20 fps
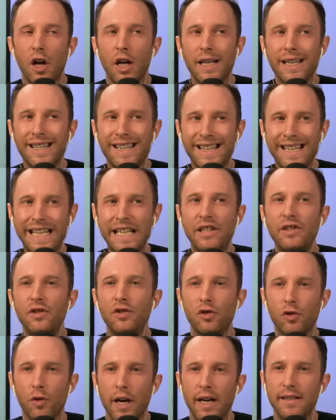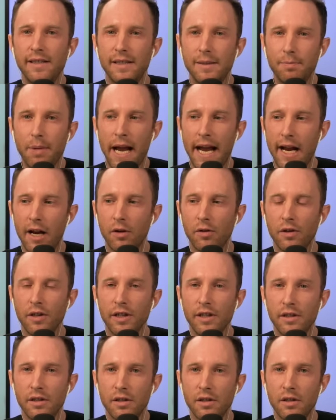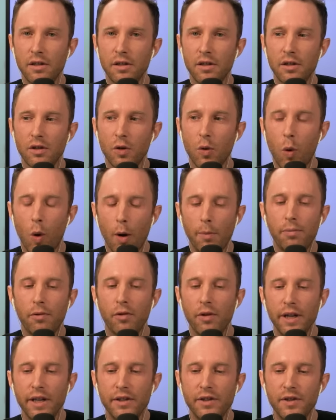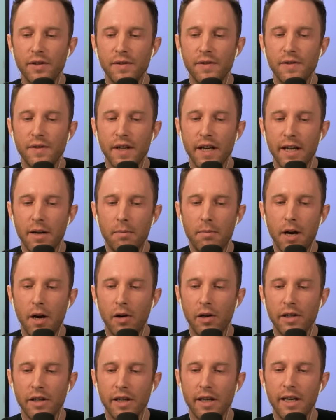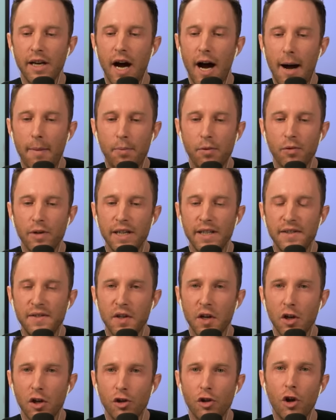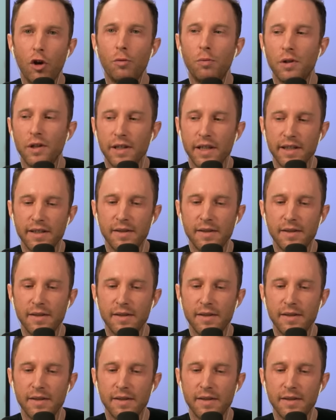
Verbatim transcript: least transparent corporations in America. It operates globally.